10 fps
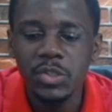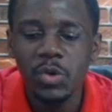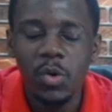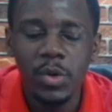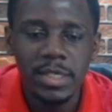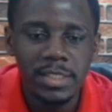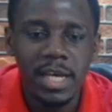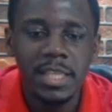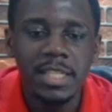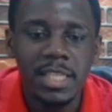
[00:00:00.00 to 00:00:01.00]
new owners,
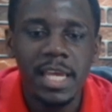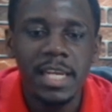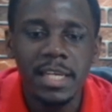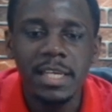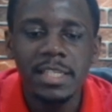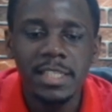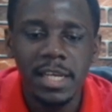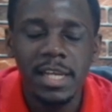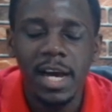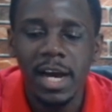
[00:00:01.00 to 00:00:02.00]
and then Ten
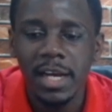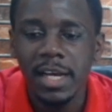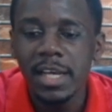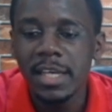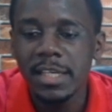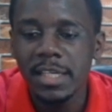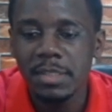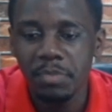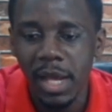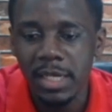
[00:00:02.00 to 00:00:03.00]
Hag gets
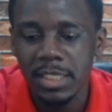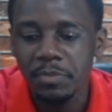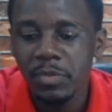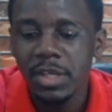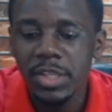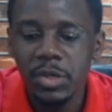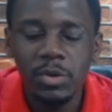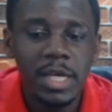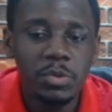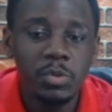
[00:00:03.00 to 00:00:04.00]
backed. Thank you
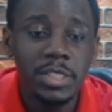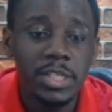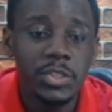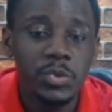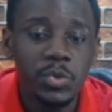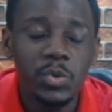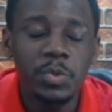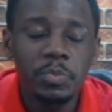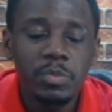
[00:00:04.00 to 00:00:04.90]
guys for watching in through.